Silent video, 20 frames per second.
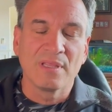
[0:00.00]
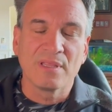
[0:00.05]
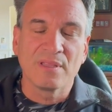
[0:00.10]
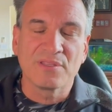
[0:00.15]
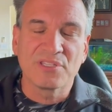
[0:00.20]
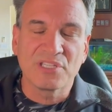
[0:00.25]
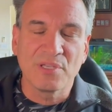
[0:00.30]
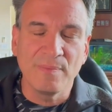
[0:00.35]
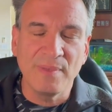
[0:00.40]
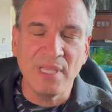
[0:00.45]

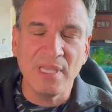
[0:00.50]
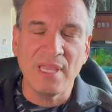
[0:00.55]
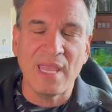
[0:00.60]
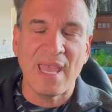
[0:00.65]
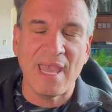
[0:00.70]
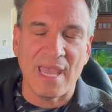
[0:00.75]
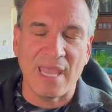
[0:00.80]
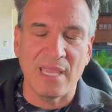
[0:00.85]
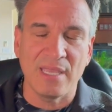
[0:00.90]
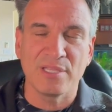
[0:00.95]
To me,
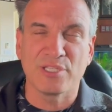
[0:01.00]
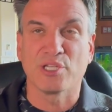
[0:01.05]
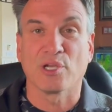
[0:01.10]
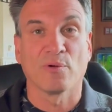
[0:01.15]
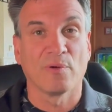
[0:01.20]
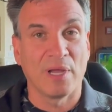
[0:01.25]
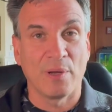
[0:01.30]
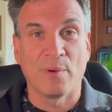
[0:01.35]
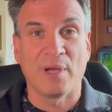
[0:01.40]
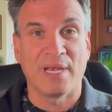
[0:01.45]
A, it's a
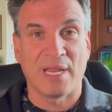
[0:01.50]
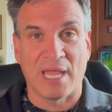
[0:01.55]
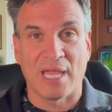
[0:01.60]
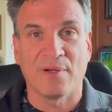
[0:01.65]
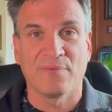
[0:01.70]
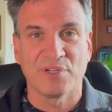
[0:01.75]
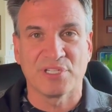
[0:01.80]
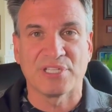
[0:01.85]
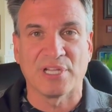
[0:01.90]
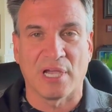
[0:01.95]
great way to
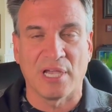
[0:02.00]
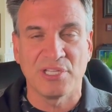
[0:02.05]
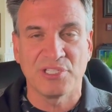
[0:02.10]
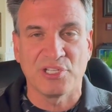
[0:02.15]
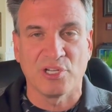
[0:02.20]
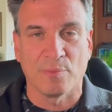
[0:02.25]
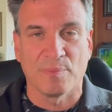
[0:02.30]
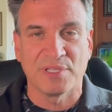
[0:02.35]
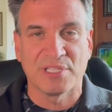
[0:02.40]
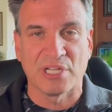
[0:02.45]
advertise to
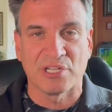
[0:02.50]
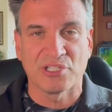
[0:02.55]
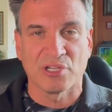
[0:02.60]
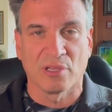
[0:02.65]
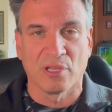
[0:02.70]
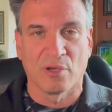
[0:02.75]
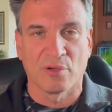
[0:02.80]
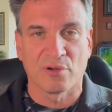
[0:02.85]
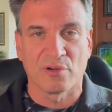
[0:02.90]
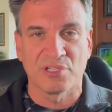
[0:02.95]
your potential
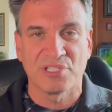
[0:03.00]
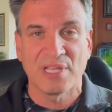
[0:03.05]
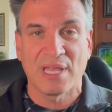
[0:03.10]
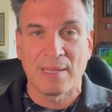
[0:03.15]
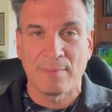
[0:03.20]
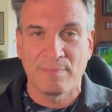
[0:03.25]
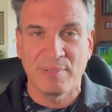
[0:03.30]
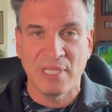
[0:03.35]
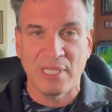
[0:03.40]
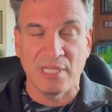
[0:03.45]
owners,
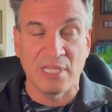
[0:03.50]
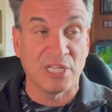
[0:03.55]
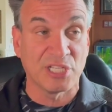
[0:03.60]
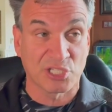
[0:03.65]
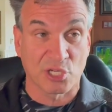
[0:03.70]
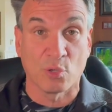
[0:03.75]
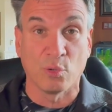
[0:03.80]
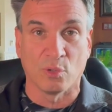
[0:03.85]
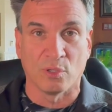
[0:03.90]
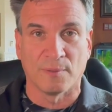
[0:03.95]
and B, it's
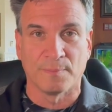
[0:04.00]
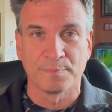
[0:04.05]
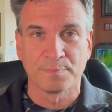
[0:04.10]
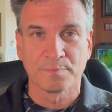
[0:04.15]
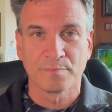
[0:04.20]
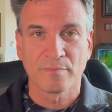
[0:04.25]
cool.